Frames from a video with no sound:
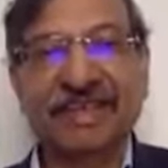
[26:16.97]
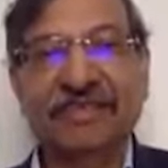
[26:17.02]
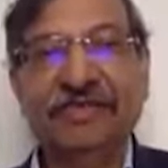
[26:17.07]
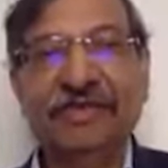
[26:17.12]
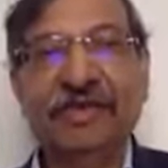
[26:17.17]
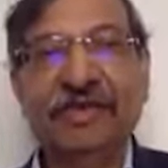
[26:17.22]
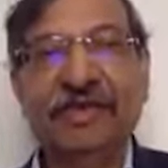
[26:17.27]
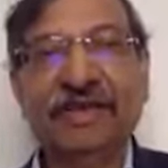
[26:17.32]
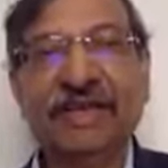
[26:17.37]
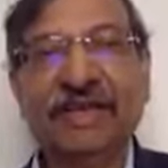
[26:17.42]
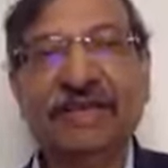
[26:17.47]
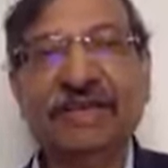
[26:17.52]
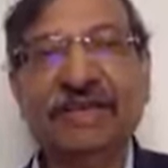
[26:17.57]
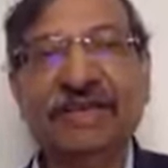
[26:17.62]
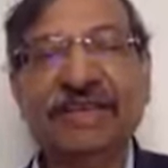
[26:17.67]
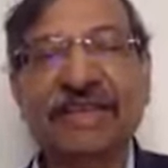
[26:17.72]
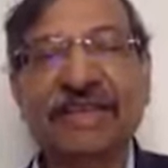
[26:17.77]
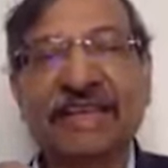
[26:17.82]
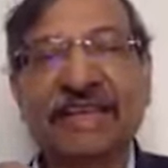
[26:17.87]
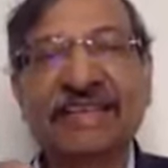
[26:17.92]
If you are
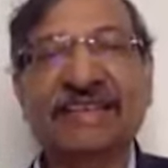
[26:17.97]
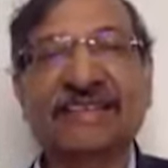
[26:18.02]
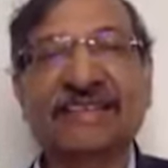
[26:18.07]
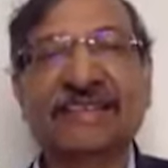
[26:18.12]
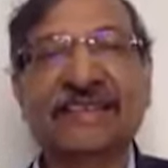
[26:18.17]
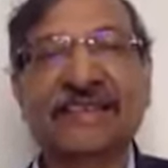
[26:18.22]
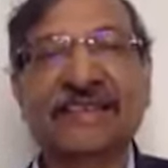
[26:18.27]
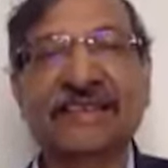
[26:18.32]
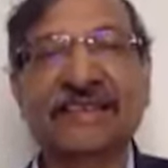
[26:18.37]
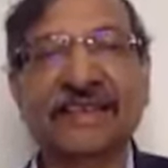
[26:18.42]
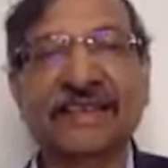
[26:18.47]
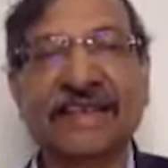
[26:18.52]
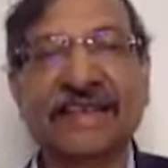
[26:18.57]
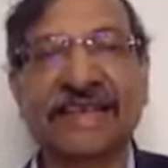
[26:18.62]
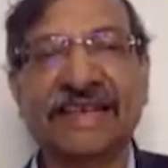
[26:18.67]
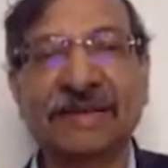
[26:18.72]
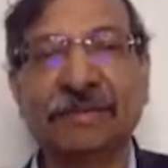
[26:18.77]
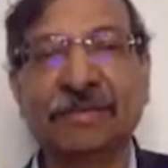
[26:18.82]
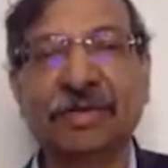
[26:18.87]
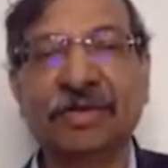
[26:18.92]
having any uncertainty,
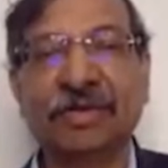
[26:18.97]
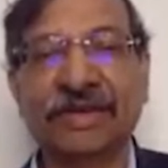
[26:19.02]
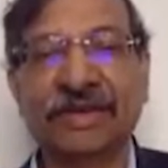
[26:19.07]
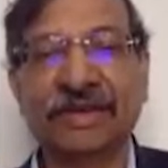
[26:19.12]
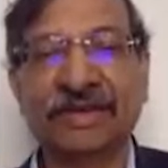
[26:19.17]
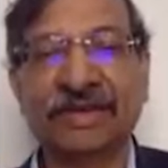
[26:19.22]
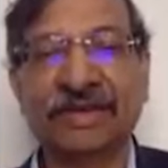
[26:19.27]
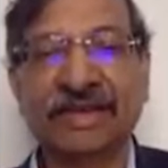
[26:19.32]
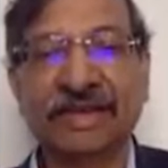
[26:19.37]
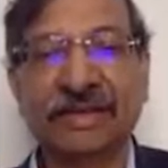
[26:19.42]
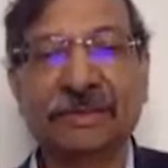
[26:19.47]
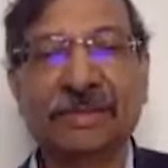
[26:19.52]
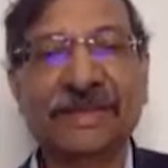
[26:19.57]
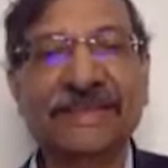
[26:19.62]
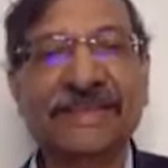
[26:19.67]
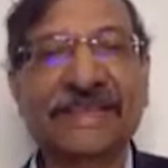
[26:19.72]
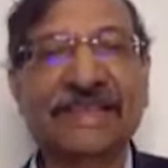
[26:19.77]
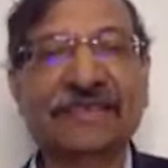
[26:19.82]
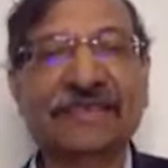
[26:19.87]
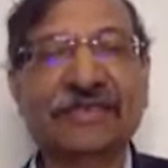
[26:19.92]
any ambiguity,
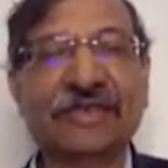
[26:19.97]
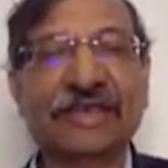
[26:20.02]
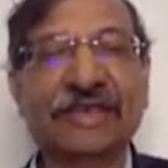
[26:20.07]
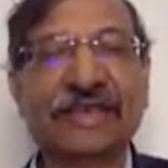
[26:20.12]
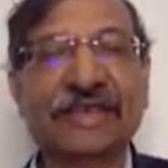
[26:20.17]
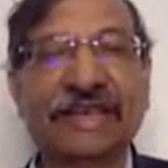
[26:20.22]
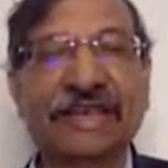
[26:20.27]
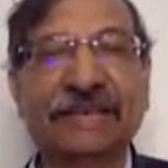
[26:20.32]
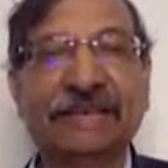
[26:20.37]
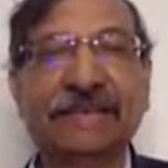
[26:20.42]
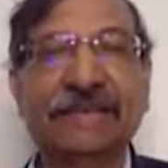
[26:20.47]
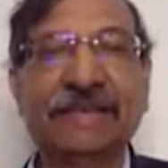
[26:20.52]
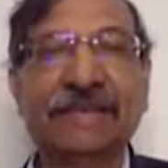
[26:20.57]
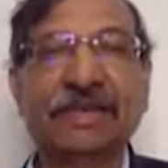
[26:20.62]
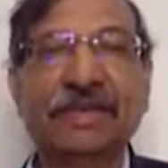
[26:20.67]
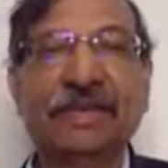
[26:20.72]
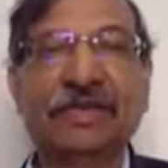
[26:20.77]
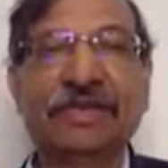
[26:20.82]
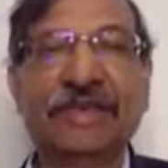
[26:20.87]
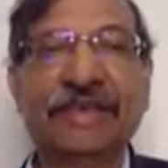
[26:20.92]
please ask for help.
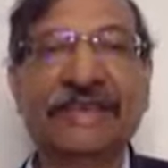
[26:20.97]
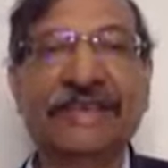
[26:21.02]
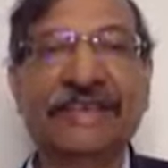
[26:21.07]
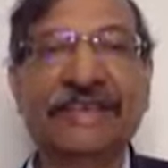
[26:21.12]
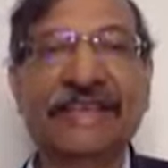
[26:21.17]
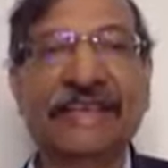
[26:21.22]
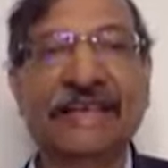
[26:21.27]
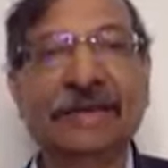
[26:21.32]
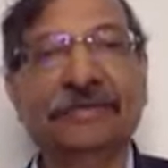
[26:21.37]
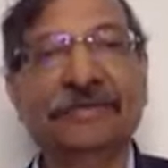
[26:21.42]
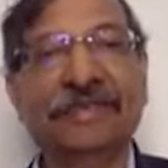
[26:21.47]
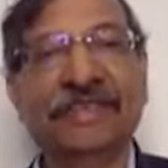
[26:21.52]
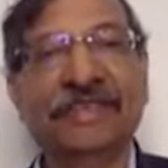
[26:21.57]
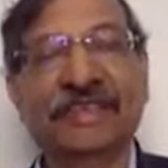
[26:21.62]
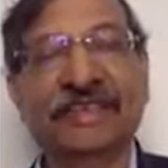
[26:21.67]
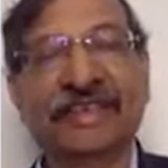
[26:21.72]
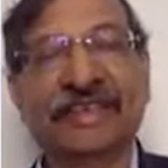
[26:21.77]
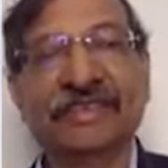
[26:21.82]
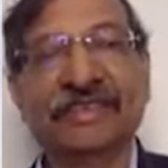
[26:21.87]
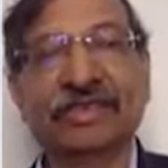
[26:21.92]
You will find the help,
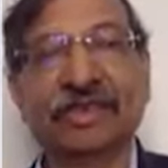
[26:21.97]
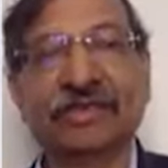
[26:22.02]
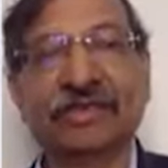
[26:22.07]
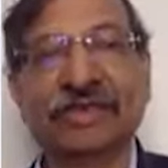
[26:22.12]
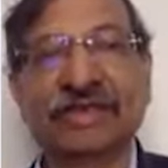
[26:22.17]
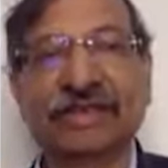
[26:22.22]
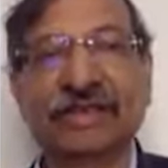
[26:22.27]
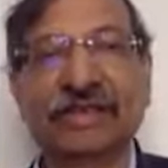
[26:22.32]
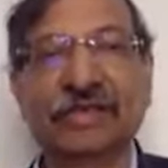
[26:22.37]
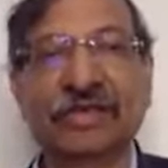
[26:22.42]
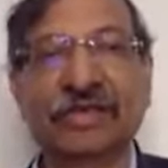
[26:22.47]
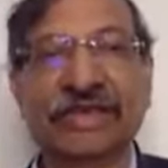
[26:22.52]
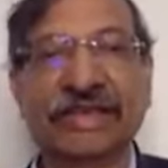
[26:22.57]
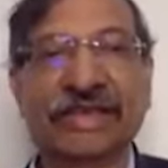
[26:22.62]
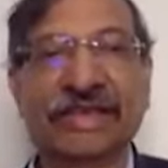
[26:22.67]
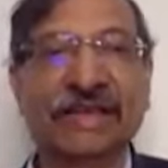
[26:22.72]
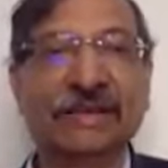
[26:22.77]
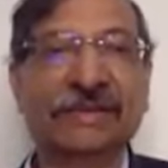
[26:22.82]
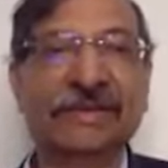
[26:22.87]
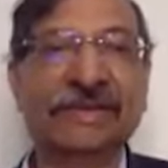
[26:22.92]
whether NASSCOM will give you
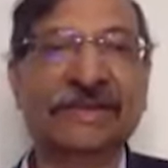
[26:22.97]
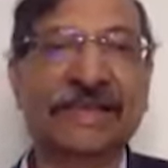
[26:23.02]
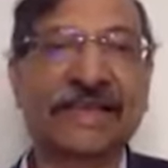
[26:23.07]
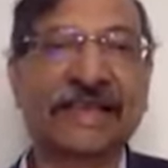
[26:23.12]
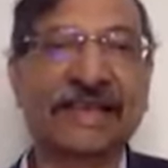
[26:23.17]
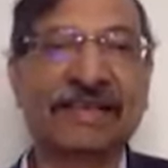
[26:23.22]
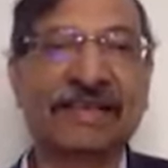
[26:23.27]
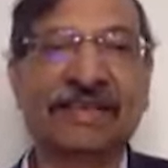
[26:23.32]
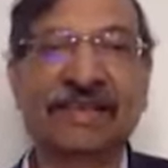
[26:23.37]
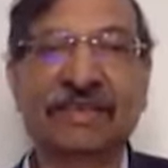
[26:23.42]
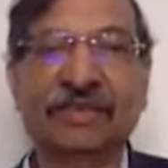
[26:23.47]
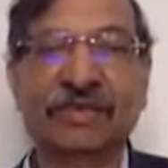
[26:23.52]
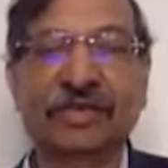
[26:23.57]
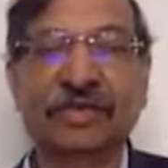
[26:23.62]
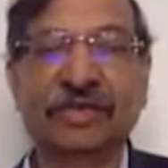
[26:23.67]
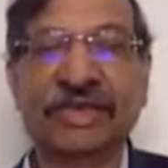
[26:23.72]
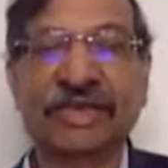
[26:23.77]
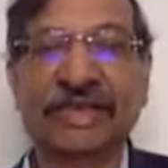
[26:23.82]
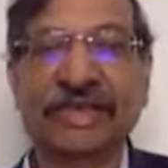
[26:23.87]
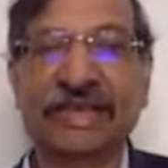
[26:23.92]
the help, CIA will give
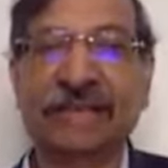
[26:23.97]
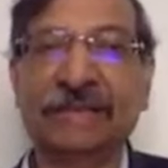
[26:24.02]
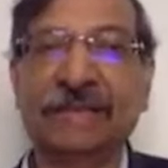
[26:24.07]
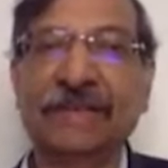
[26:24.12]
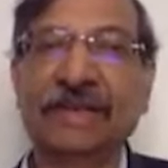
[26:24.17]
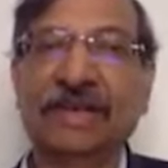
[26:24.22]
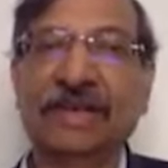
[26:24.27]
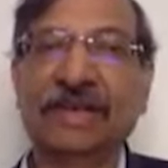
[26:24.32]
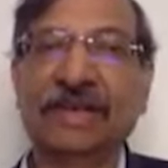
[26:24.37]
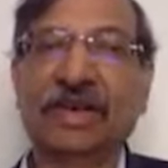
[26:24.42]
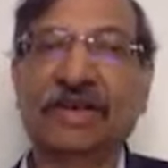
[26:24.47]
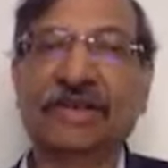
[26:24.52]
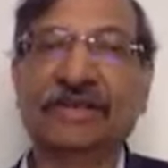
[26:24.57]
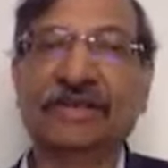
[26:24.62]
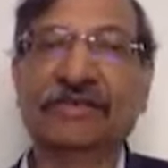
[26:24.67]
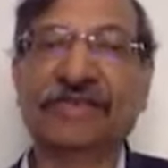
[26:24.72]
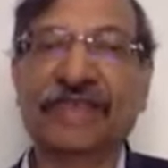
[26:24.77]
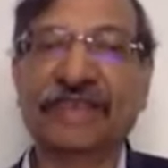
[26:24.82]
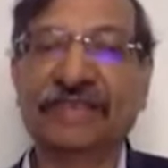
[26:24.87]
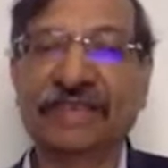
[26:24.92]
you the help, or
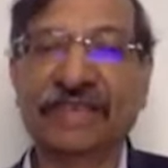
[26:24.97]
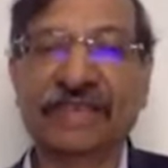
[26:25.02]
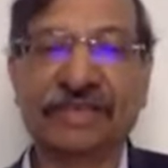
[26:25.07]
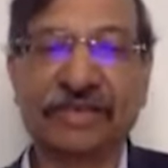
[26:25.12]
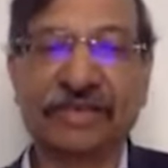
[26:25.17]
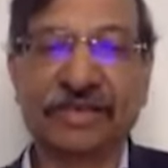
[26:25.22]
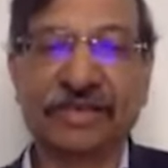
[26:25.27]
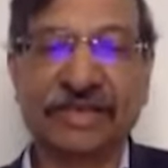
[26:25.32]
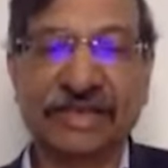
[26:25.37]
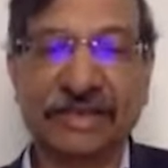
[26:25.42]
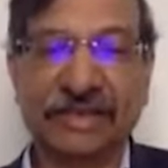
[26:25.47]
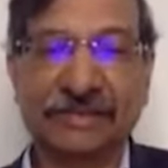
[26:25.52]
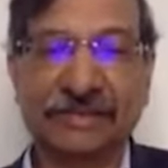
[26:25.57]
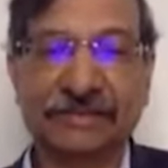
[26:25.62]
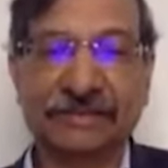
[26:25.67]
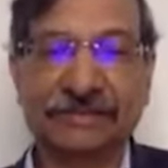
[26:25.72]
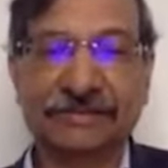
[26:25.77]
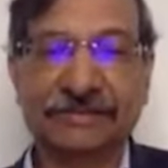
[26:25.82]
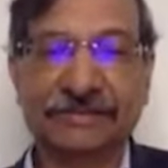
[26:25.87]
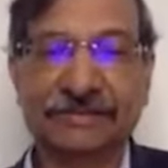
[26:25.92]
some friend will give you the help.